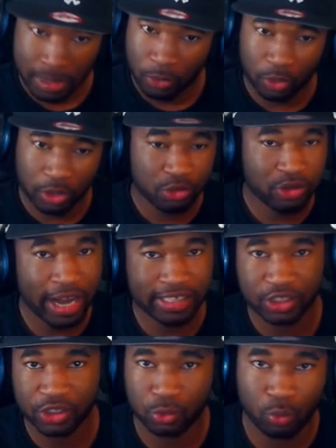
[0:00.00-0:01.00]
when you tried
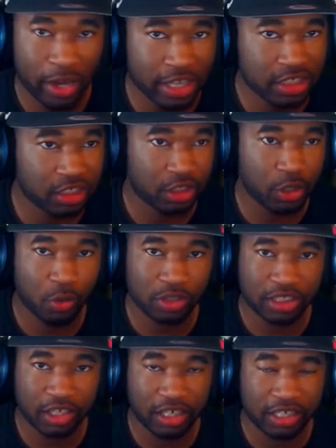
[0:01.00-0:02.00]
to switch, you would
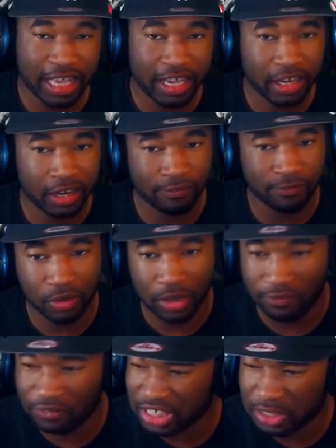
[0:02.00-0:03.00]
still get that
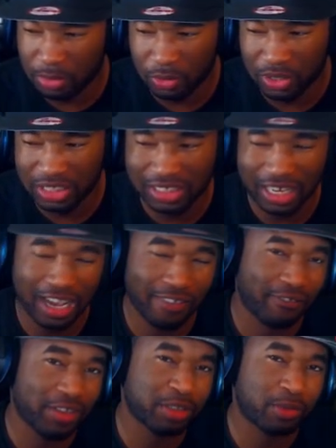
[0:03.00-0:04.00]
invisible, what is it, like
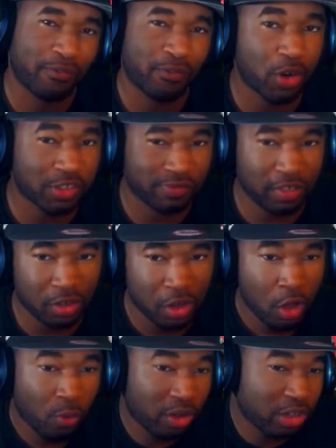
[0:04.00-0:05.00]
an invisible force field
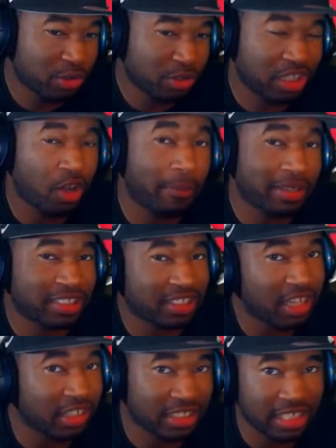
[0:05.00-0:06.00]
where you still be
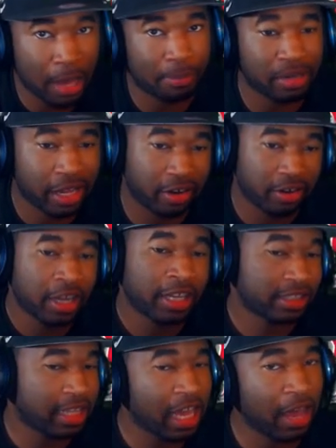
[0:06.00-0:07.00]
stuck to that player.
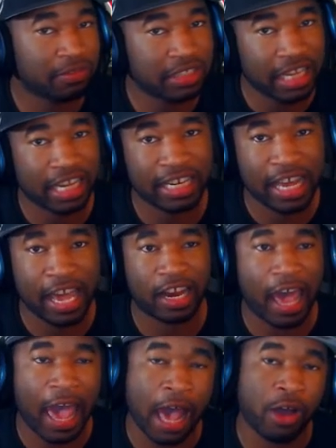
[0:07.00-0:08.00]
They have taken
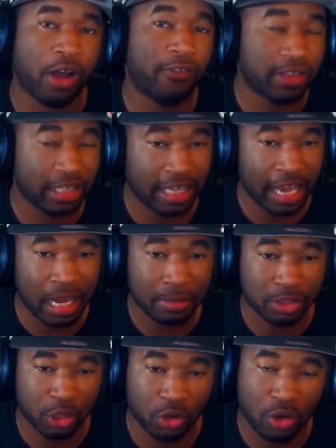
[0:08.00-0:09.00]
that out of the game,
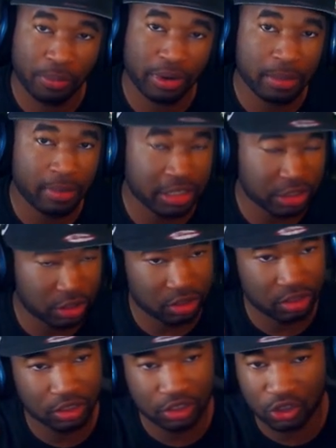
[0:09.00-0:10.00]
so you can pretty much
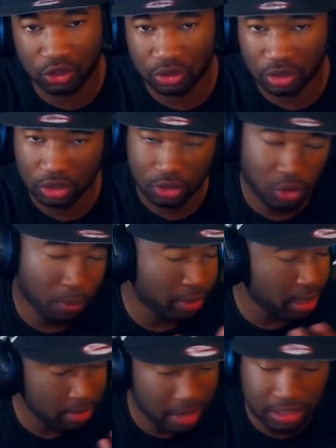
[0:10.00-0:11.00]
you can
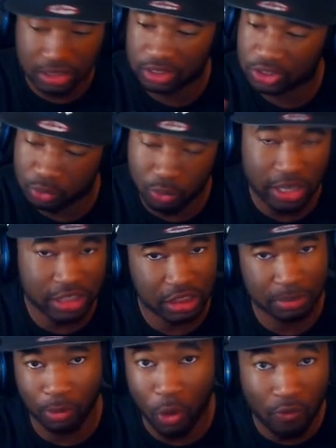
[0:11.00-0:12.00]
pretty much switch
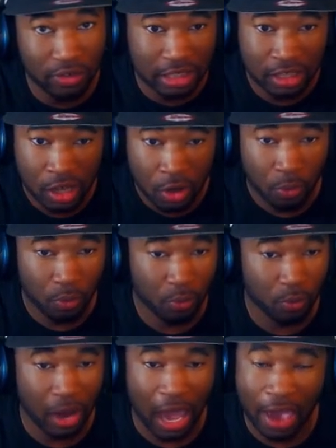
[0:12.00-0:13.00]
smoothly
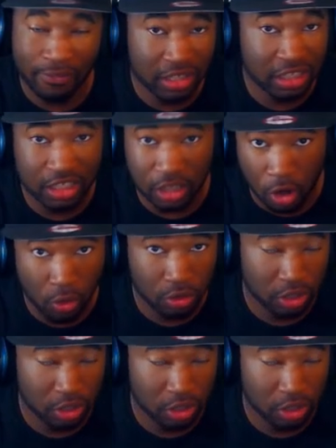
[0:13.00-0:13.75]
having this on